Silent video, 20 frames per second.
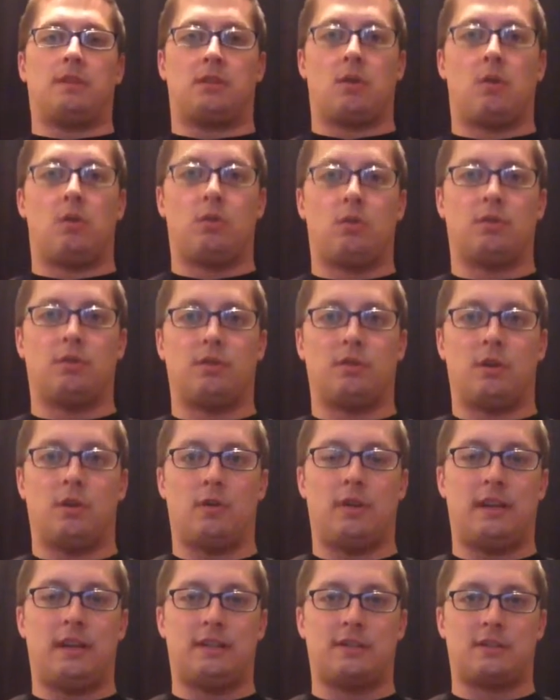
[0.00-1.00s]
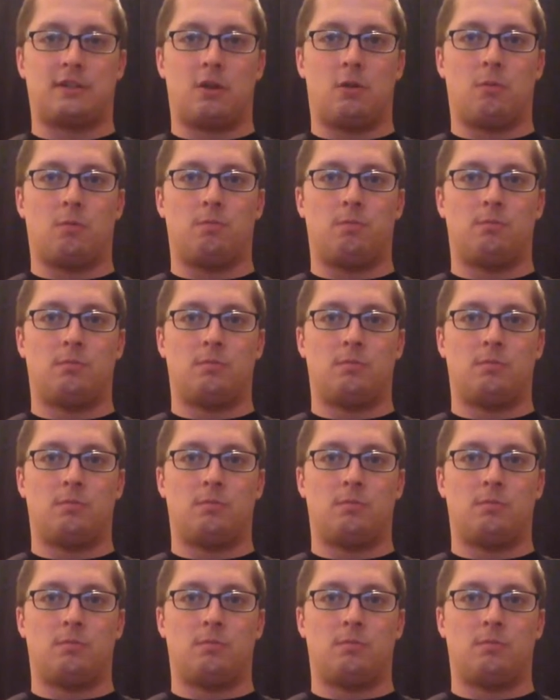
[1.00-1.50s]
told, he needs to go